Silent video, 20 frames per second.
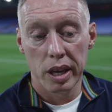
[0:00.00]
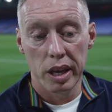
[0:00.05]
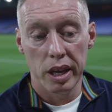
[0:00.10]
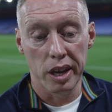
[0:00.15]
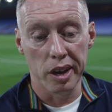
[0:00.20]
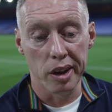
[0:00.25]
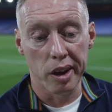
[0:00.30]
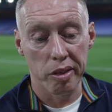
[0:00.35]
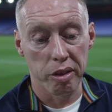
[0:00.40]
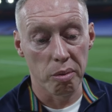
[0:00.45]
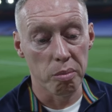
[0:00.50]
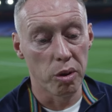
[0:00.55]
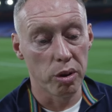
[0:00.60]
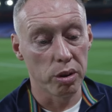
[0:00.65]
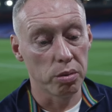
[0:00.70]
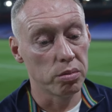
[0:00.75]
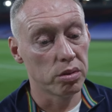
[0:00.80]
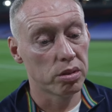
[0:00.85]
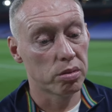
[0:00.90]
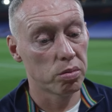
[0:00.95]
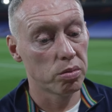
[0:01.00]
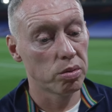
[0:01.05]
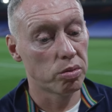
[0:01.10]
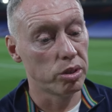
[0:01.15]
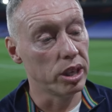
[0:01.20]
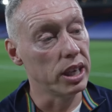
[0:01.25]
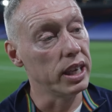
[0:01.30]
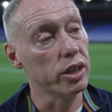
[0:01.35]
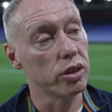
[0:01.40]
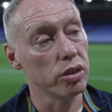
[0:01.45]
you know, I thought Morgan was
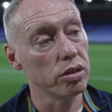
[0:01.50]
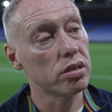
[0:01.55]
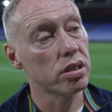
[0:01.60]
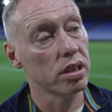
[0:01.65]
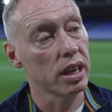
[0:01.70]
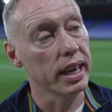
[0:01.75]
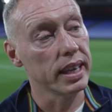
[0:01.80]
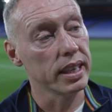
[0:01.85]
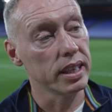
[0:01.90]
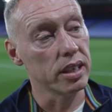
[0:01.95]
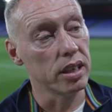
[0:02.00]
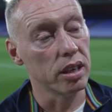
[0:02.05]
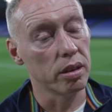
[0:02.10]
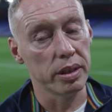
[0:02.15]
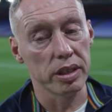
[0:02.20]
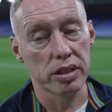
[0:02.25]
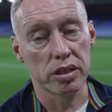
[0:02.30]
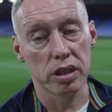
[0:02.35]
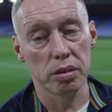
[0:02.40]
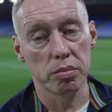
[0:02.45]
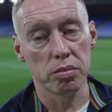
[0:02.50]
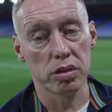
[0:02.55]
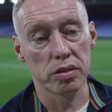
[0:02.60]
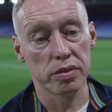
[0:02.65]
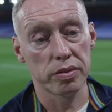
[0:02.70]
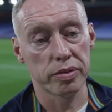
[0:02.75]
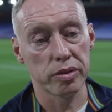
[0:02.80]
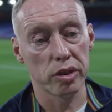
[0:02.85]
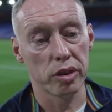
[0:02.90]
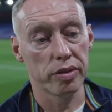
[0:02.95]
really good tonight, you know, in terms
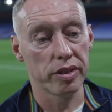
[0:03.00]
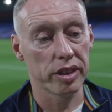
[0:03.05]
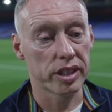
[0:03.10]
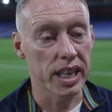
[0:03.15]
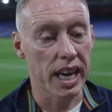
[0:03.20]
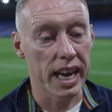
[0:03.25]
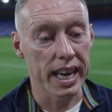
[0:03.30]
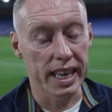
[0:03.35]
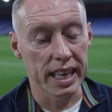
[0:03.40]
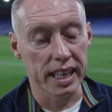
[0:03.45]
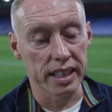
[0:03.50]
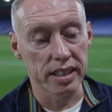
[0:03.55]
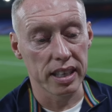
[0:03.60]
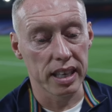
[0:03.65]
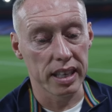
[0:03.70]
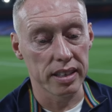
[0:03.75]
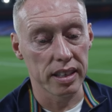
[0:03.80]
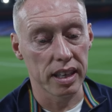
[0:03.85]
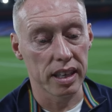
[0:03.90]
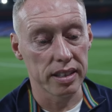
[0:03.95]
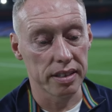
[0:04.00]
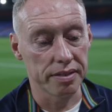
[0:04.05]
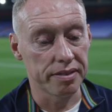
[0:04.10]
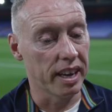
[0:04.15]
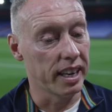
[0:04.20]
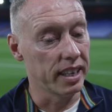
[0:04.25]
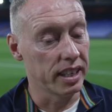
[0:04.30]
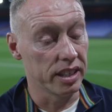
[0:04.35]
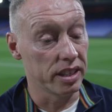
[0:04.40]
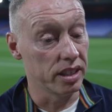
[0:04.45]
of attacking and
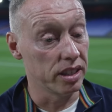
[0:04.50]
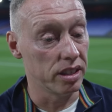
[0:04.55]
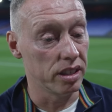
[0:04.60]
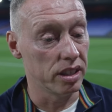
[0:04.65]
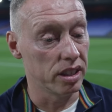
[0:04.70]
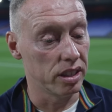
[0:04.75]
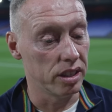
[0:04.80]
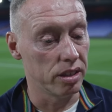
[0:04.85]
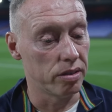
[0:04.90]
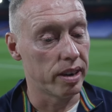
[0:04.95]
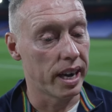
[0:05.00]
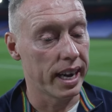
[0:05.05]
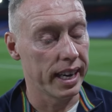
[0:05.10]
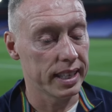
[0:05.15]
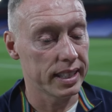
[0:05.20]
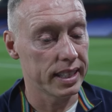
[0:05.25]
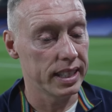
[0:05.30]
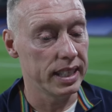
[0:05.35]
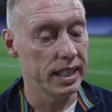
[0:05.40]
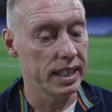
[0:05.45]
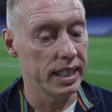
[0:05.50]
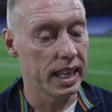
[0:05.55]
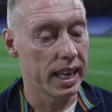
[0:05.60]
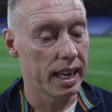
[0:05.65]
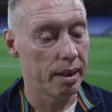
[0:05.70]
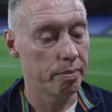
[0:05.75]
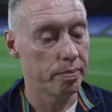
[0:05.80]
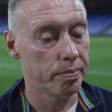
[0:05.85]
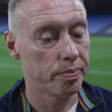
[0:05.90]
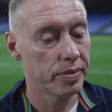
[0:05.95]
defending. And you're right, he
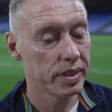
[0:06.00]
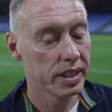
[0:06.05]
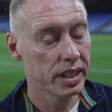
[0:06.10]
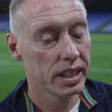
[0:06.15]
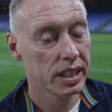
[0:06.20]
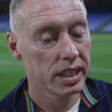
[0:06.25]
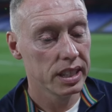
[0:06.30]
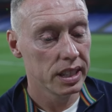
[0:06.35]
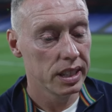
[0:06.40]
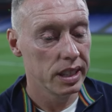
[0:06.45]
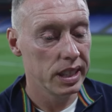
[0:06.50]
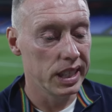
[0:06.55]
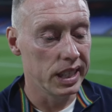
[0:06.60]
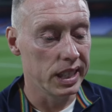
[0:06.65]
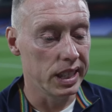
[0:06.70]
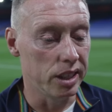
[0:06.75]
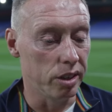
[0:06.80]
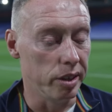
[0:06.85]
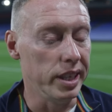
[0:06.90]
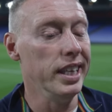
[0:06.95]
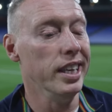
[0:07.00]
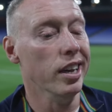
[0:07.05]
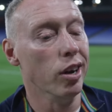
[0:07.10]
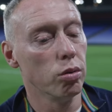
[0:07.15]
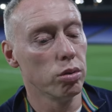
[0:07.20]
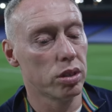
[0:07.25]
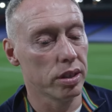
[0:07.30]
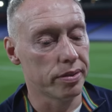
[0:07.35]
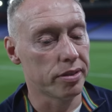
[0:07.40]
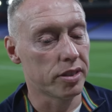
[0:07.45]

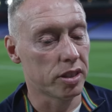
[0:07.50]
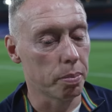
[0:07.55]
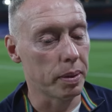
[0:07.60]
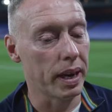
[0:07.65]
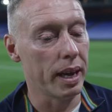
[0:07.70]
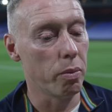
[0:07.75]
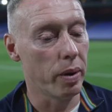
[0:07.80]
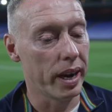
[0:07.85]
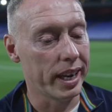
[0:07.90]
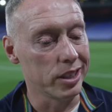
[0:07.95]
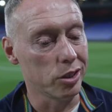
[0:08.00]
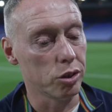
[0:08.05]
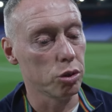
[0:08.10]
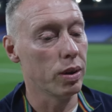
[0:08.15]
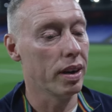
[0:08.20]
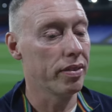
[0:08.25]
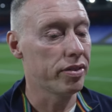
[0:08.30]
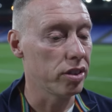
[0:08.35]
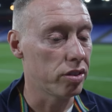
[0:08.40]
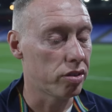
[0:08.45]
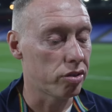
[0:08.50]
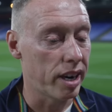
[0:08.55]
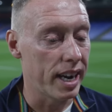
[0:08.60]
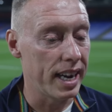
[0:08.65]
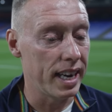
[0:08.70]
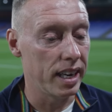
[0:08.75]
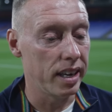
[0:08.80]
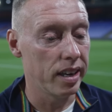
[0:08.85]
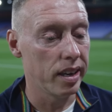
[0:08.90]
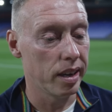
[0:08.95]
knows if to play wide, you do have to
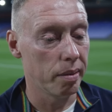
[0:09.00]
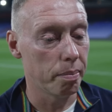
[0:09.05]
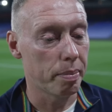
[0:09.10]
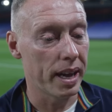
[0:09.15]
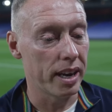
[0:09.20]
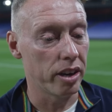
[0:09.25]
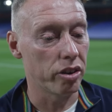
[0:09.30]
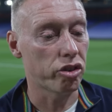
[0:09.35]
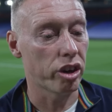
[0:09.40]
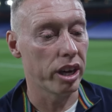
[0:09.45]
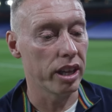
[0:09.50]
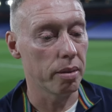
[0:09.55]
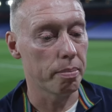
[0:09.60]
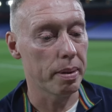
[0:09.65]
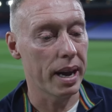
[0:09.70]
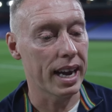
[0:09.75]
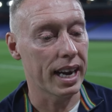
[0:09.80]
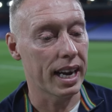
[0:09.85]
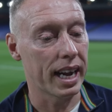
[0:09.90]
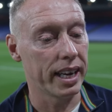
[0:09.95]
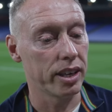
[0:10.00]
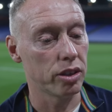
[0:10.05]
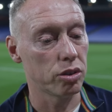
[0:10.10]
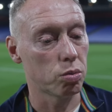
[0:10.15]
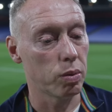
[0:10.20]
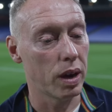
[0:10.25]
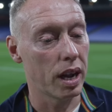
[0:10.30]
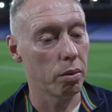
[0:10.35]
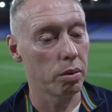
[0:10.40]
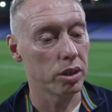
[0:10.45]
threaten and penetrate the back line
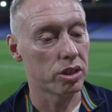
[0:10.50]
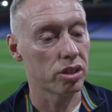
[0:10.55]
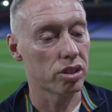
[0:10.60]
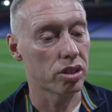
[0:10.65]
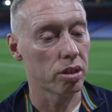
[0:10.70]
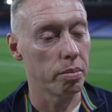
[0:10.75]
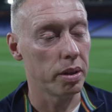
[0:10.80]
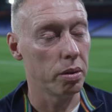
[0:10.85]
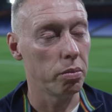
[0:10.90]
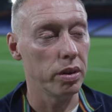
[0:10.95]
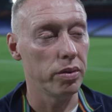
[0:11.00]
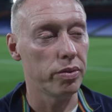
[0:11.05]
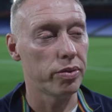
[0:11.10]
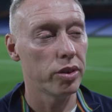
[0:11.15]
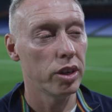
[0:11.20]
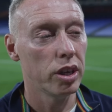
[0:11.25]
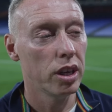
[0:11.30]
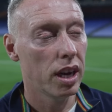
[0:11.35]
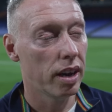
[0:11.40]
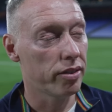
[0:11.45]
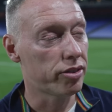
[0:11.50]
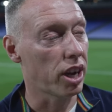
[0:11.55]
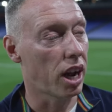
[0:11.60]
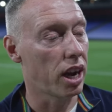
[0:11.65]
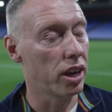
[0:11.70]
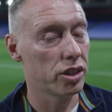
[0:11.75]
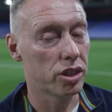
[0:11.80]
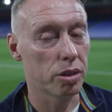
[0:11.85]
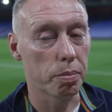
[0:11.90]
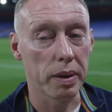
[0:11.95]
as well, which is something we've
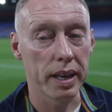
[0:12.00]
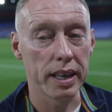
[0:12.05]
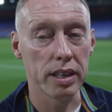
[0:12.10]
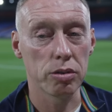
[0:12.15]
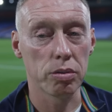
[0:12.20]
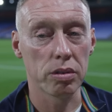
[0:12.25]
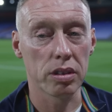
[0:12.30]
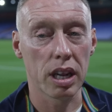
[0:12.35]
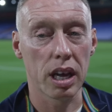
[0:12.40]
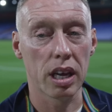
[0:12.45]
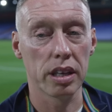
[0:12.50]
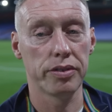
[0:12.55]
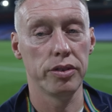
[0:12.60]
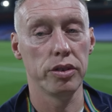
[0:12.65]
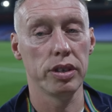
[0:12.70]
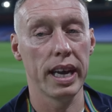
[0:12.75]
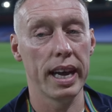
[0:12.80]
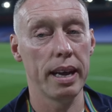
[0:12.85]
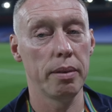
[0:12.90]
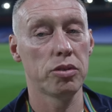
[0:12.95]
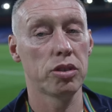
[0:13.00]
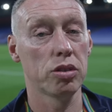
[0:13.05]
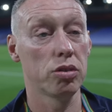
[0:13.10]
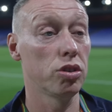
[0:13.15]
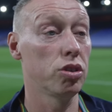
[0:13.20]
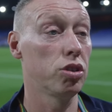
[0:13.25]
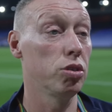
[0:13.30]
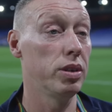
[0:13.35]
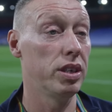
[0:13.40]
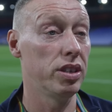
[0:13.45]
challenged the players with the last few games. So
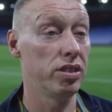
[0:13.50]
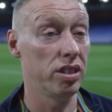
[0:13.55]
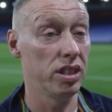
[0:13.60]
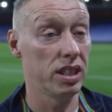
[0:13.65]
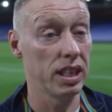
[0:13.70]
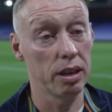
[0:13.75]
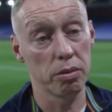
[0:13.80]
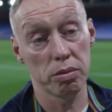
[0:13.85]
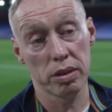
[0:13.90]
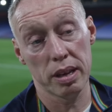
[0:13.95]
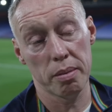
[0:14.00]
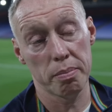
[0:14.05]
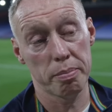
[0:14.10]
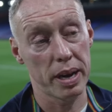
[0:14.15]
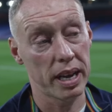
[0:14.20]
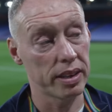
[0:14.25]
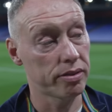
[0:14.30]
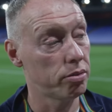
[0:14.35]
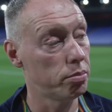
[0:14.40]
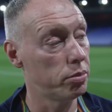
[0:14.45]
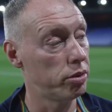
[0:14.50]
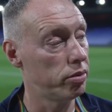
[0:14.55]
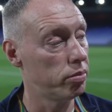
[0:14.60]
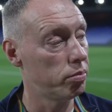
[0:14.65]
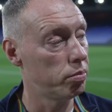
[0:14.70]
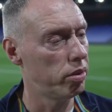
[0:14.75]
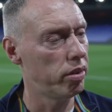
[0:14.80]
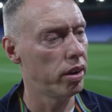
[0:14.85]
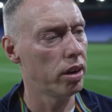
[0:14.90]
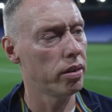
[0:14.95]
to do it as he did with that pass from
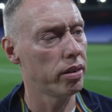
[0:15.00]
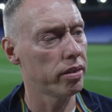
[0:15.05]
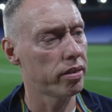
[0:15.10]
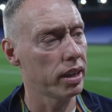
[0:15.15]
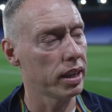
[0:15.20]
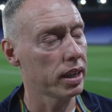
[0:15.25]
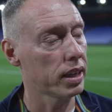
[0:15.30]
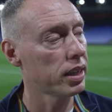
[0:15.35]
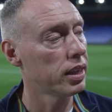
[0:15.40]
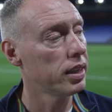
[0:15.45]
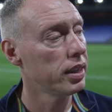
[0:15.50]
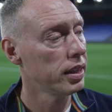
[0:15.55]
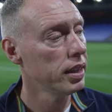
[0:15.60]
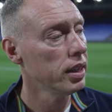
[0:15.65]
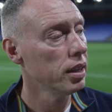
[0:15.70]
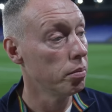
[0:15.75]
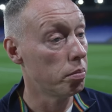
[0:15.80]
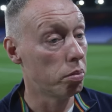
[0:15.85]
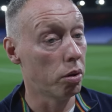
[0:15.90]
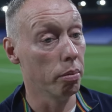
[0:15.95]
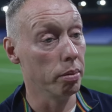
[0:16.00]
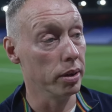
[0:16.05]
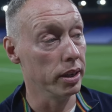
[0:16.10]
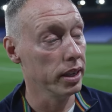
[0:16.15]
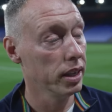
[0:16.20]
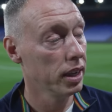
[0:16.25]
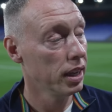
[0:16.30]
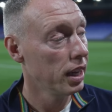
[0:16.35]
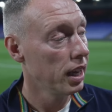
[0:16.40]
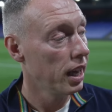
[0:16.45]
Murillo, I think, probably,
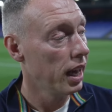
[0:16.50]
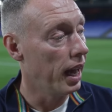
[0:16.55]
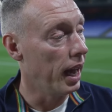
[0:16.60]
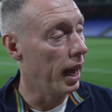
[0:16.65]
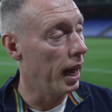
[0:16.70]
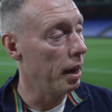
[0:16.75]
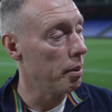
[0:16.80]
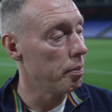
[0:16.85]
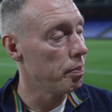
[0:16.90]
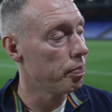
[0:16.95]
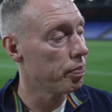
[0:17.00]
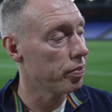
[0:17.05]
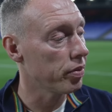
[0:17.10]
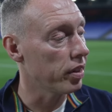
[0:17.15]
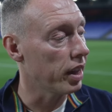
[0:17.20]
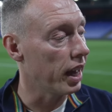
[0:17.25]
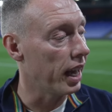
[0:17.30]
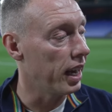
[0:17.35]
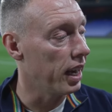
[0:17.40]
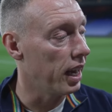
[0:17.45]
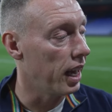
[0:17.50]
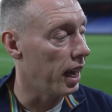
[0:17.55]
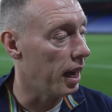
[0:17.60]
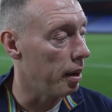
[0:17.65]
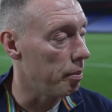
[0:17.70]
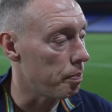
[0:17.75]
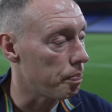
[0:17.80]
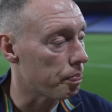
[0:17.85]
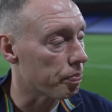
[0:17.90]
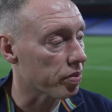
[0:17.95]

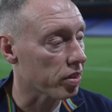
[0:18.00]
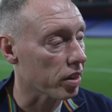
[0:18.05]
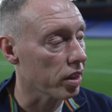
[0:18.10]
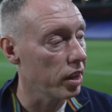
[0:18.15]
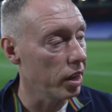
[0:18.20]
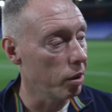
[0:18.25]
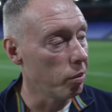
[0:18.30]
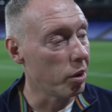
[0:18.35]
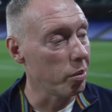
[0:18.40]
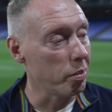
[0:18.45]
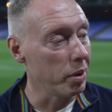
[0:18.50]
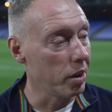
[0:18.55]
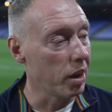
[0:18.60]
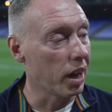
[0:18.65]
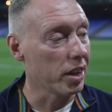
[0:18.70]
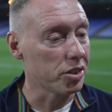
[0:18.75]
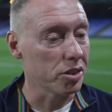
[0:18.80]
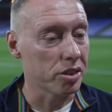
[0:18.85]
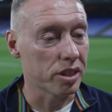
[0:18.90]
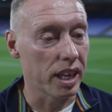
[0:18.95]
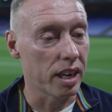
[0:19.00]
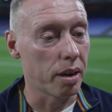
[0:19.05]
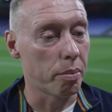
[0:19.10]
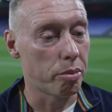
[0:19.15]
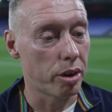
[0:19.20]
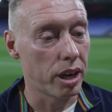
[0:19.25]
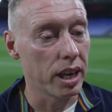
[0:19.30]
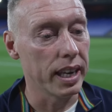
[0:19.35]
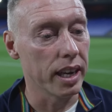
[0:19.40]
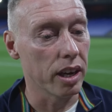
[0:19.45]
then it would have been, as you said, a
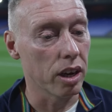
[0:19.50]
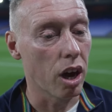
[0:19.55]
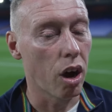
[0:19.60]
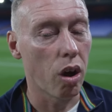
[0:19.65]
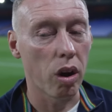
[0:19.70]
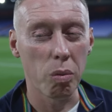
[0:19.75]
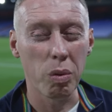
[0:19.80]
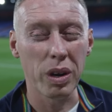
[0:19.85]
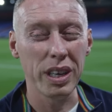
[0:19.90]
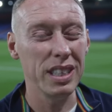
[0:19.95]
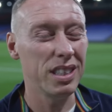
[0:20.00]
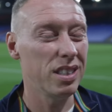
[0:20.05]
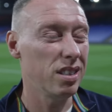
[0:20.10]
brilliant goal. And one he